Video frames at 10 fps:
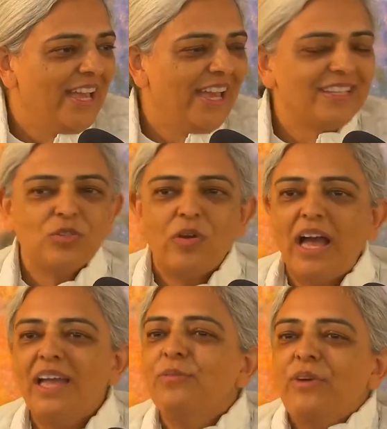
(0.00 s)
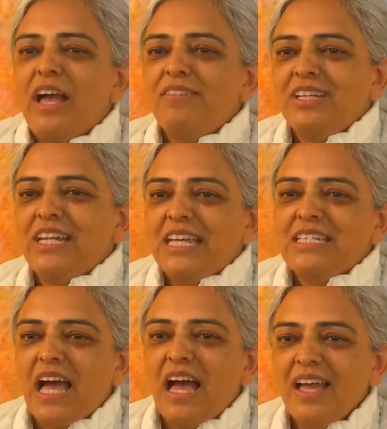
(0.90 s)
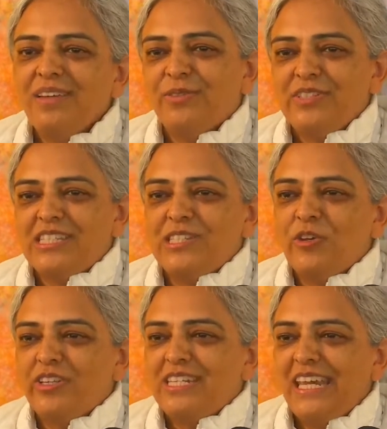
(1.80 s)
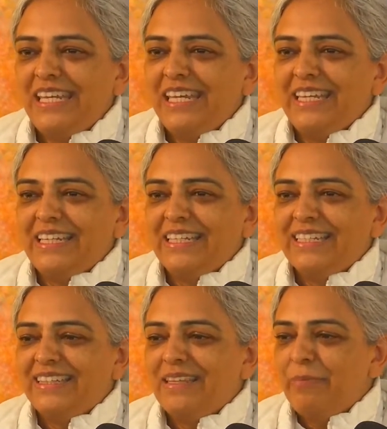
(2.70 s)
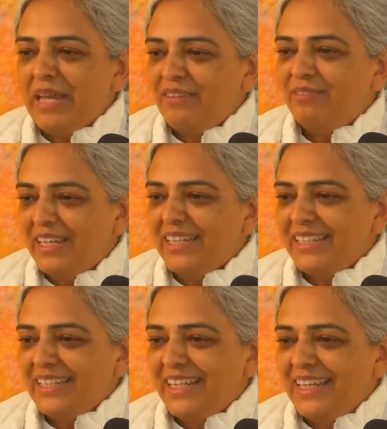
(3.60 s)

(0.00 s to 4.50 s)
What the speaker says: And so I realized I was not taking the benefit